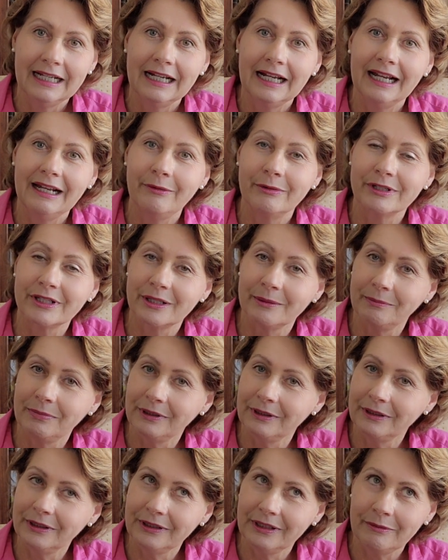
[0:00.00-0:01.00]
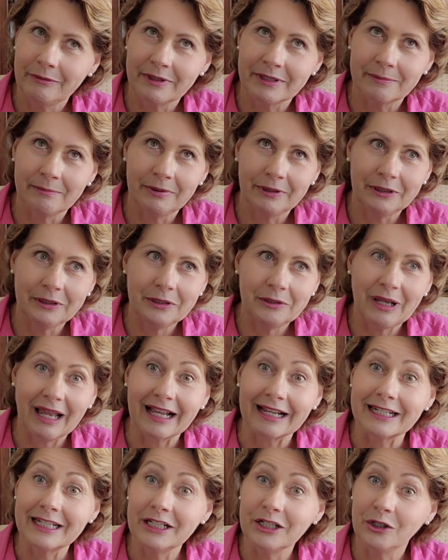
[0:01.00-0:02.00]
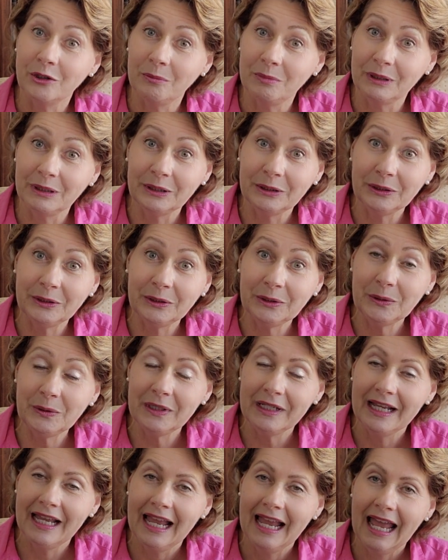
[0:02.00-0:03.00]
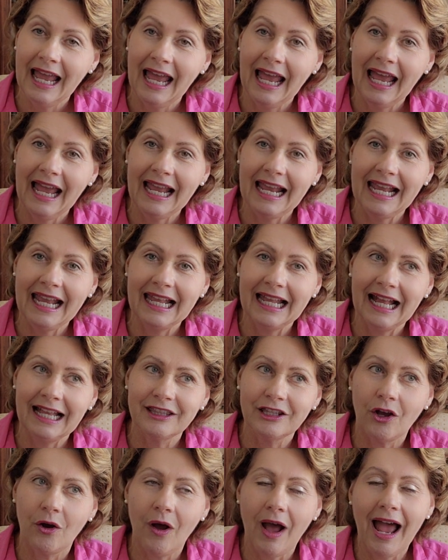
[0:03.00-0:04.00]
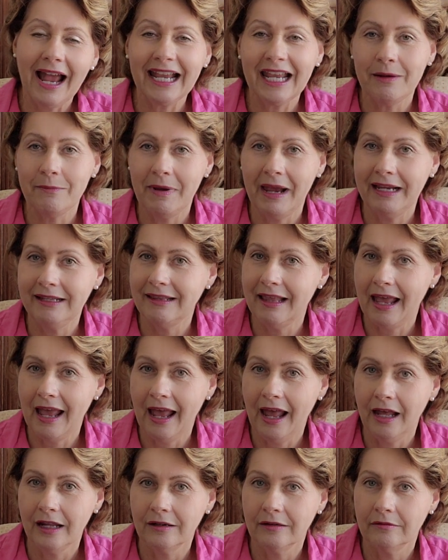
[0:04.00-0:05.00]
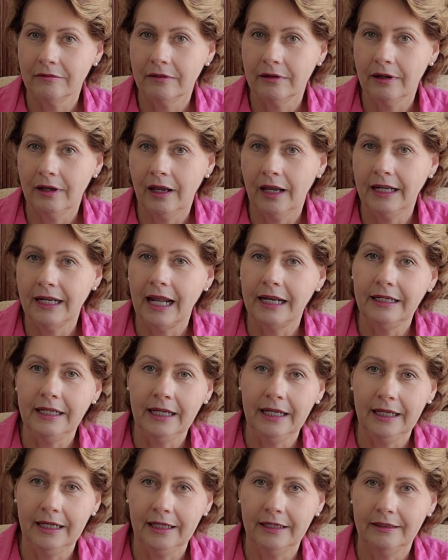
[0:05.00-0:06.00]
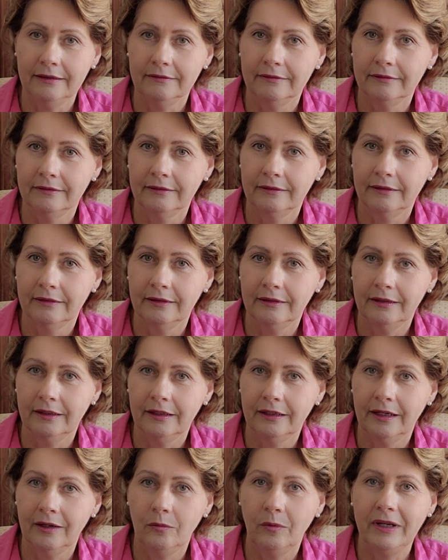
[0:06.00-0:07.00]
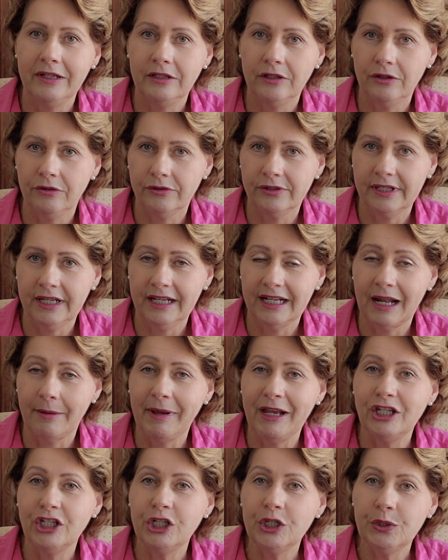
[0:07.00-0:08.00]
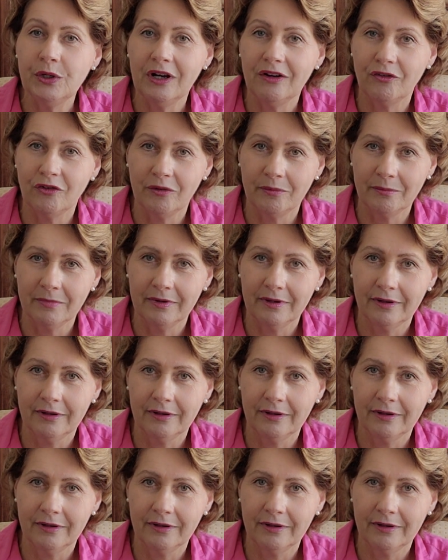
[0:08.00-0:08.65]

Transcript: It was blue, like a teal blue. And I thought I could make that, and I did. Wait till you see it. I made 2 of them.